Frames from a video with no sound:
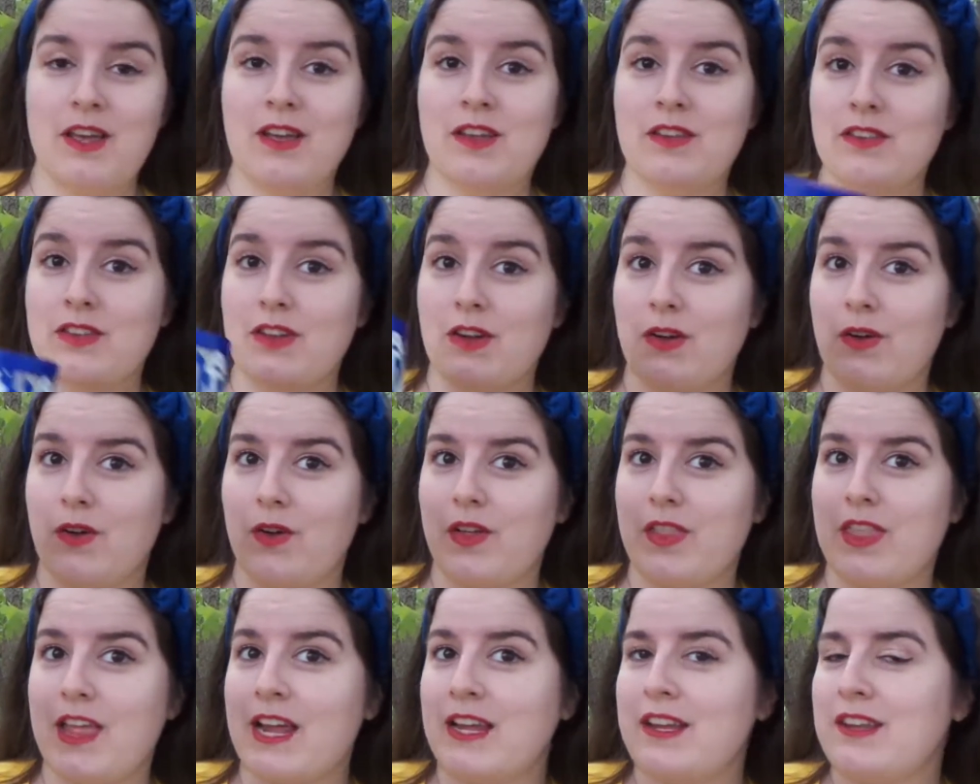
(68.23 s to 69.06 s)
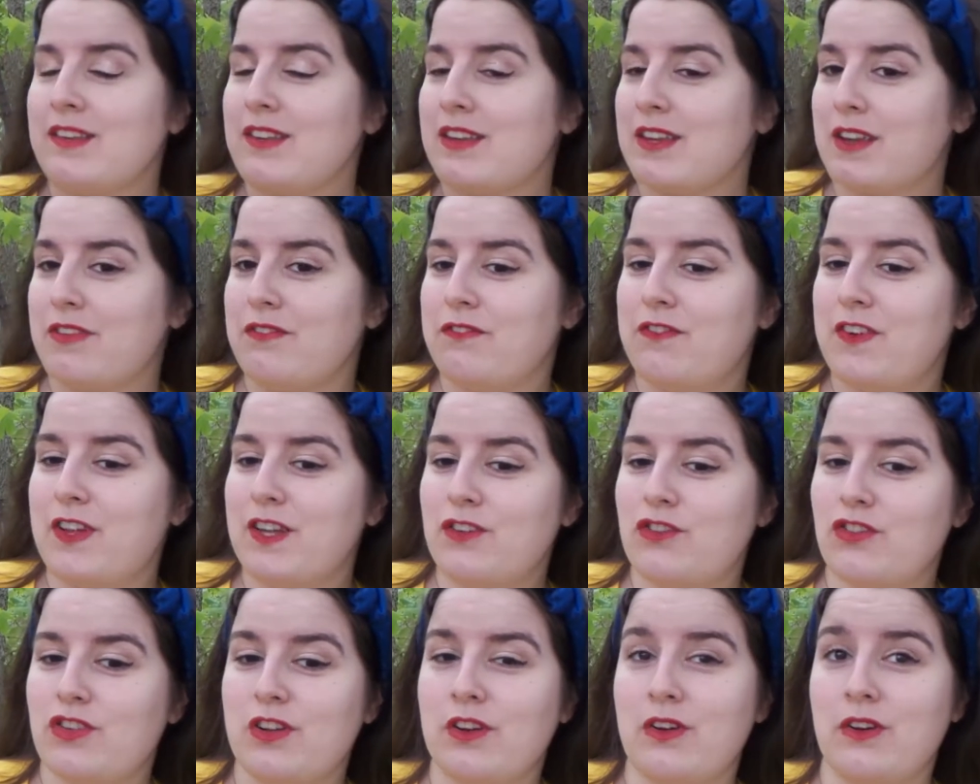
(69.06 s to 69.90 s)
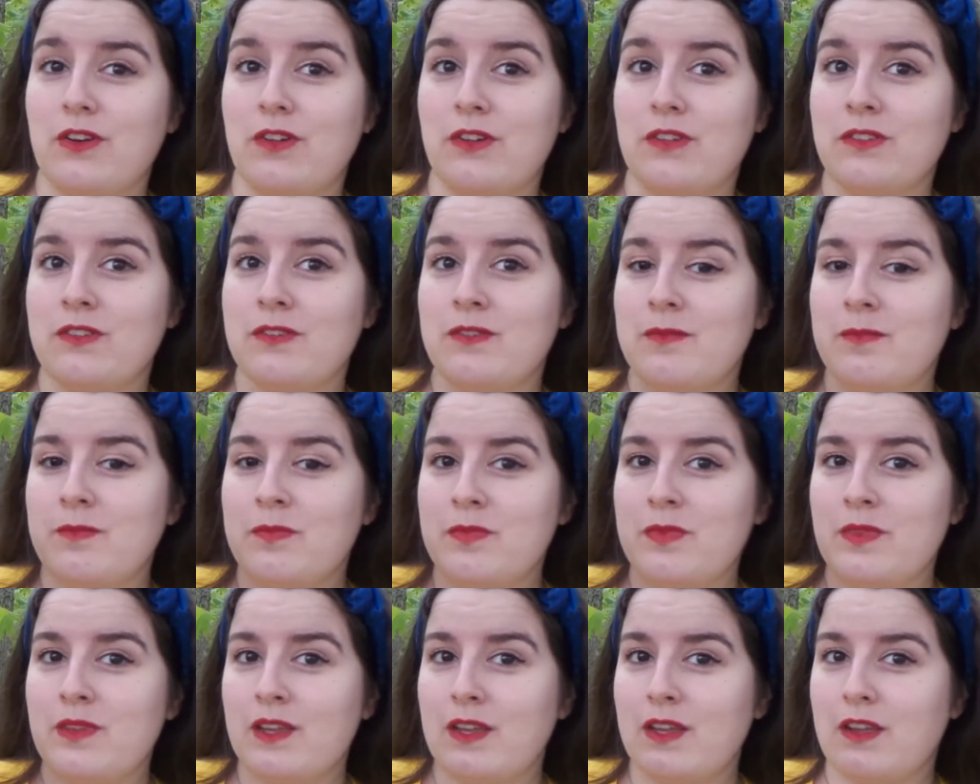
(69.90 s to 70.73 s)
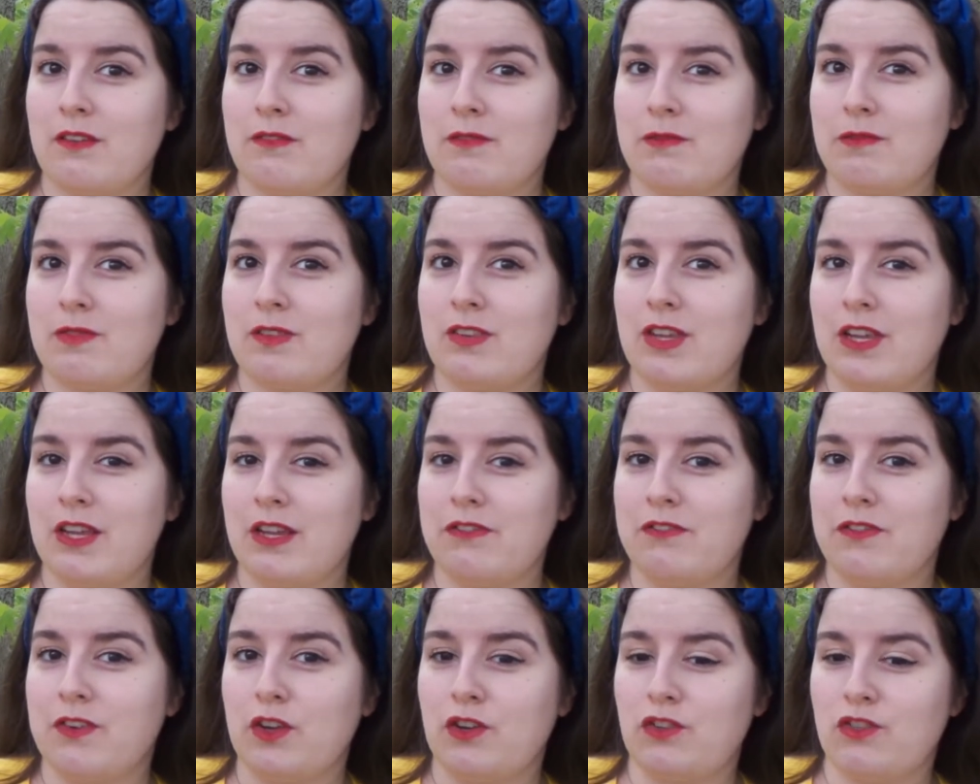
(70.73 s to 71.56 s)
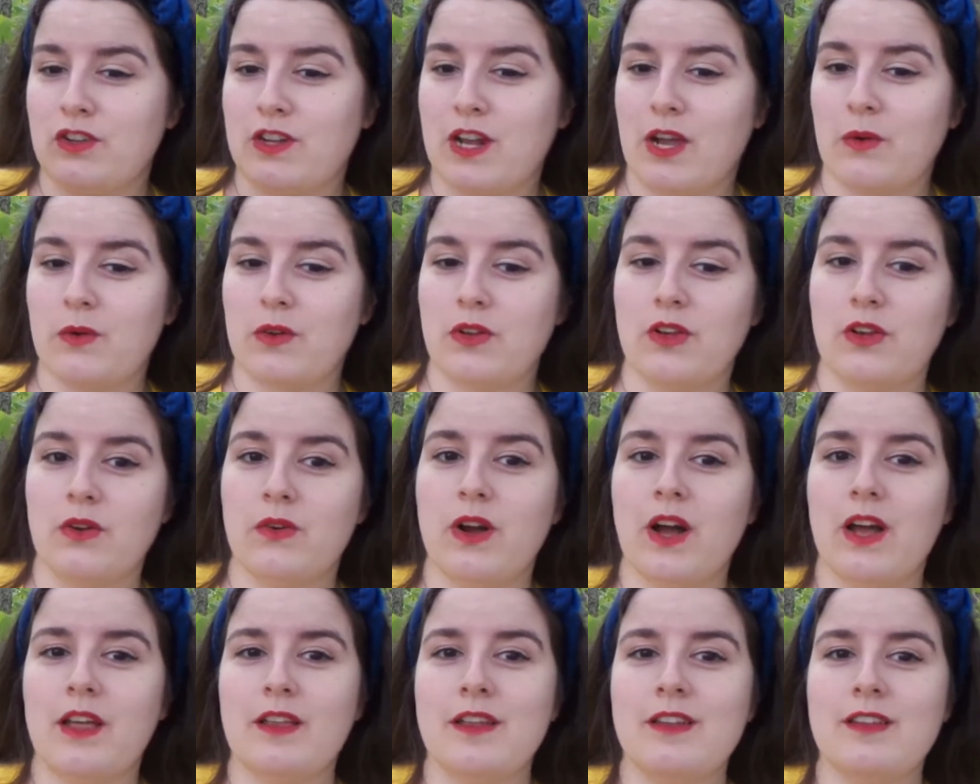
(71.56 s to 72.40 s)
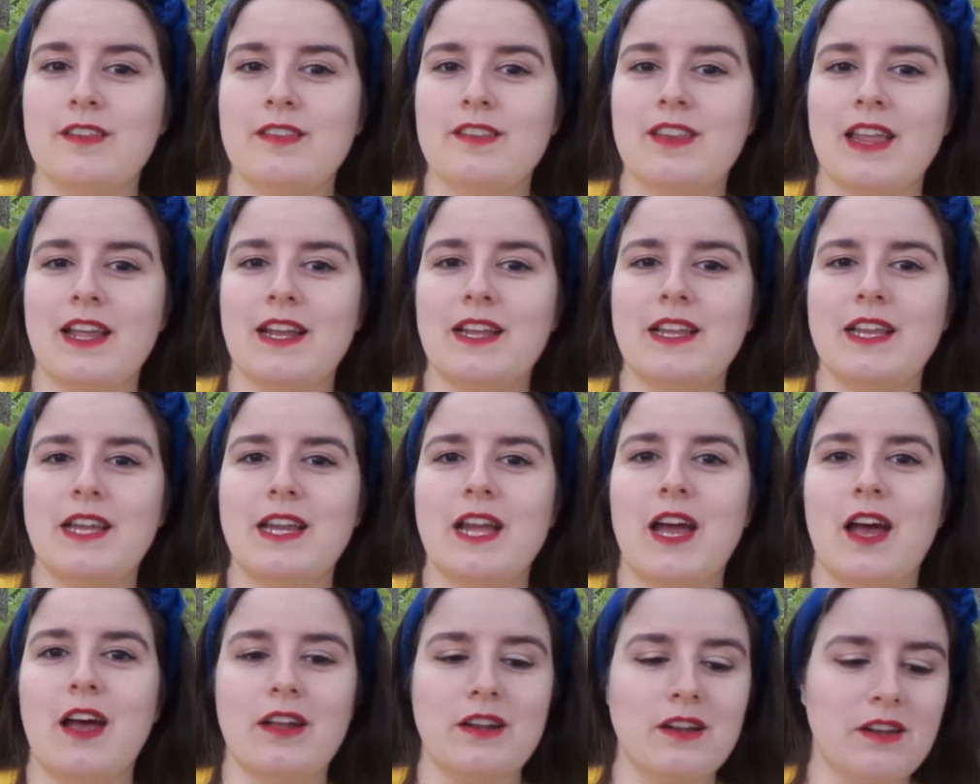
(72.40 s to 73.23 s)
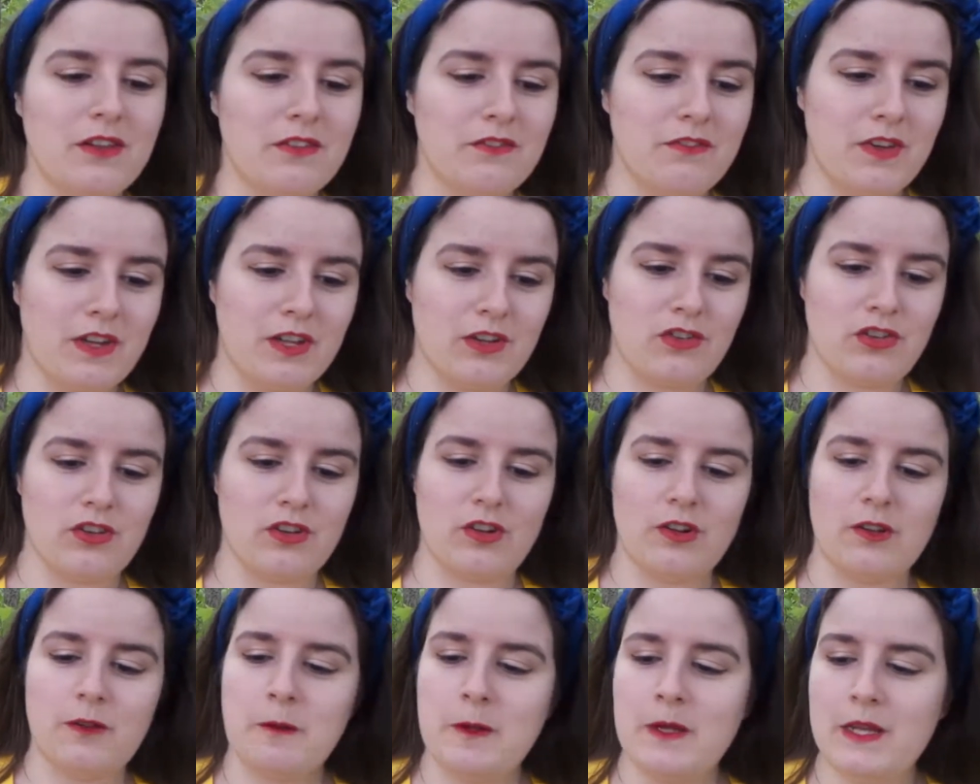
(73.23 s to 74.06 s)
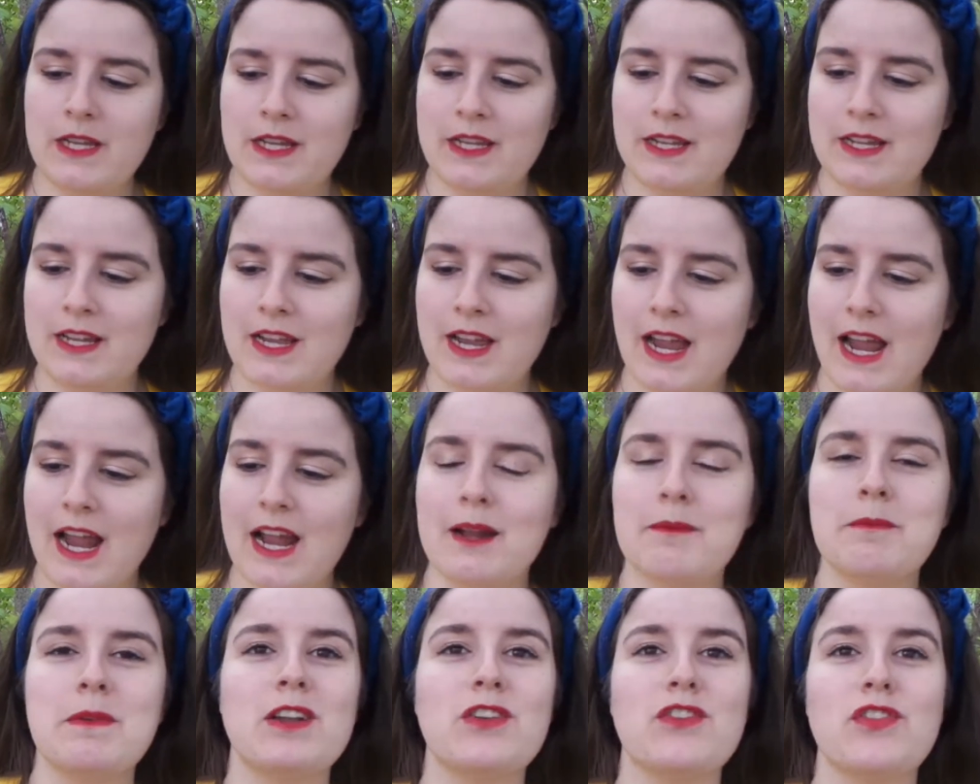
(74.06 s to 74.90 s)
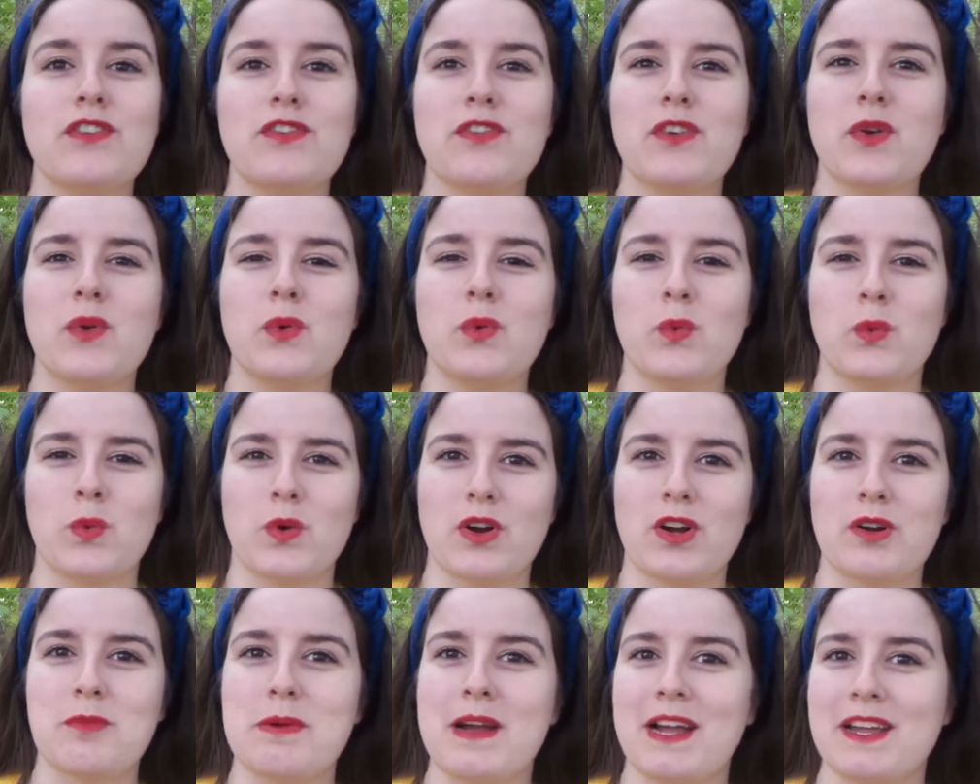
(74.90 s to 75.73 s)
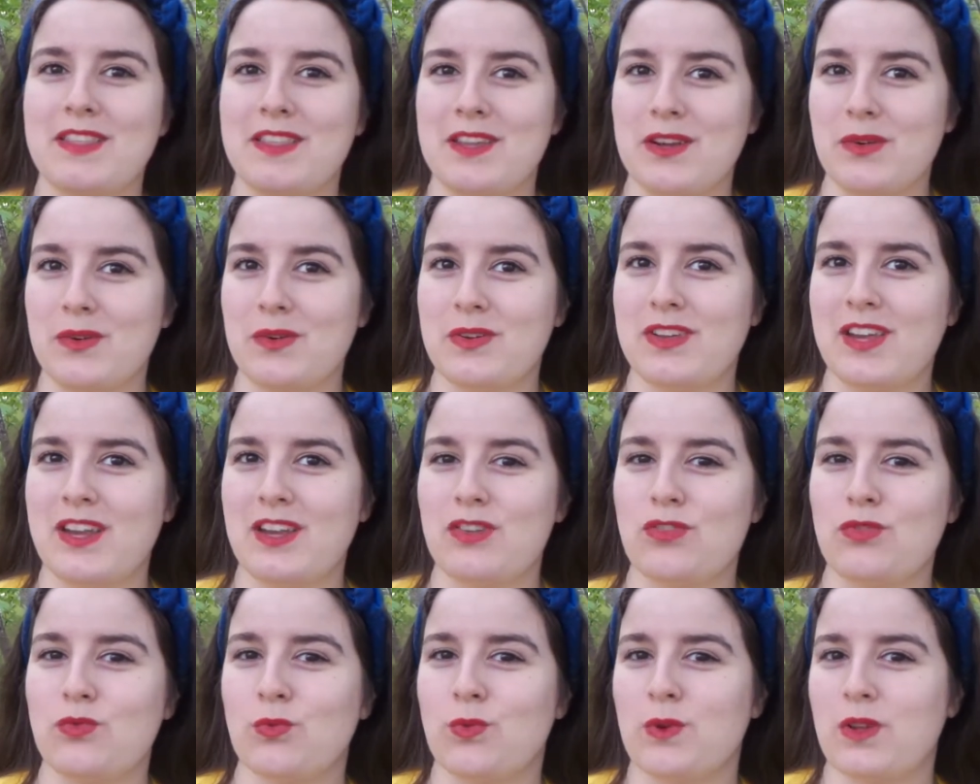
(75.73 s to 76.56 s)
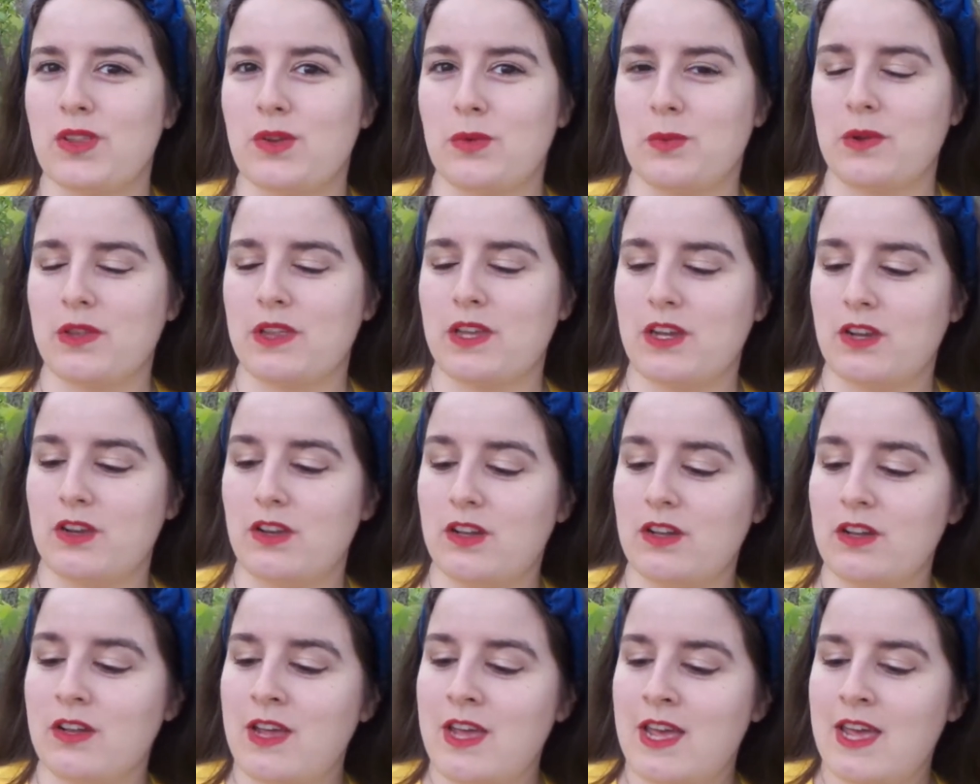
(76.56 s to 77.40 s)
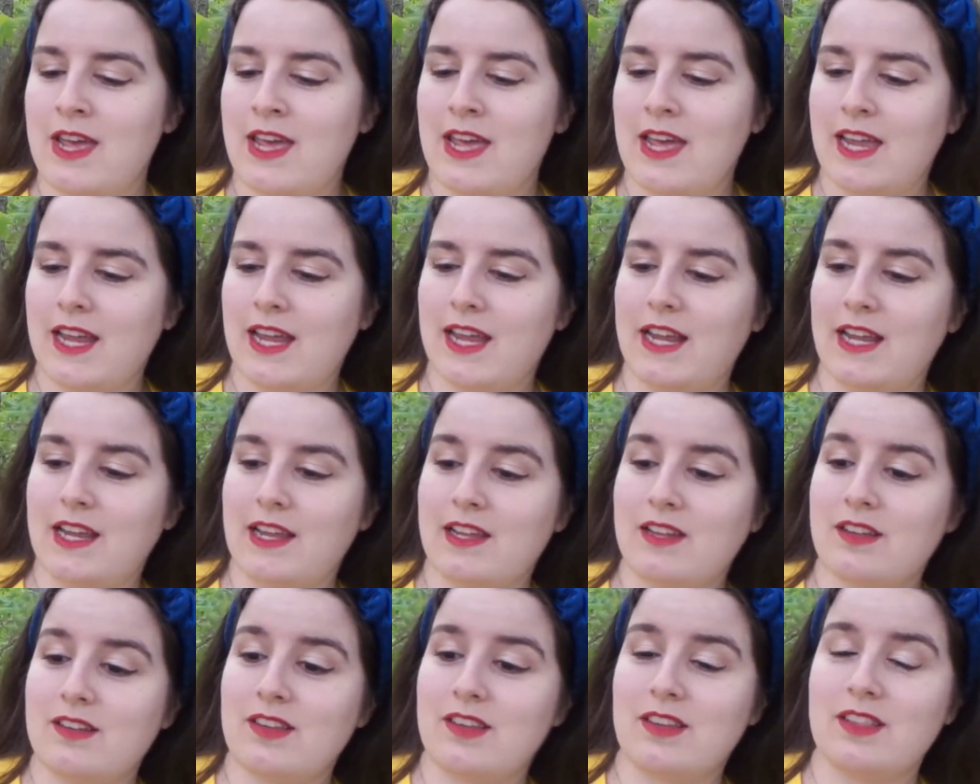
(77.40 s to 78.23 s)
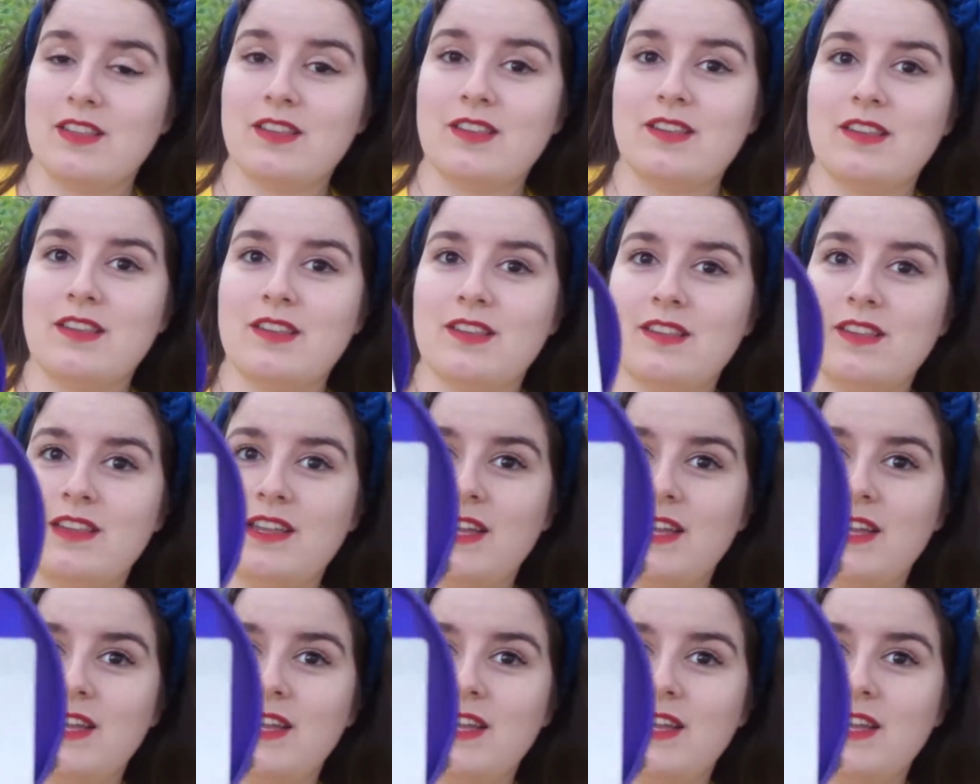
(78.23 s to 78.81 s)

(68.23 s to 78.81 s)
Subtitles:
So that is a conventional tea infusion I would do. Slightly unconventional, and I'm not sure if it would work, but I think it would taste really, really good, is this is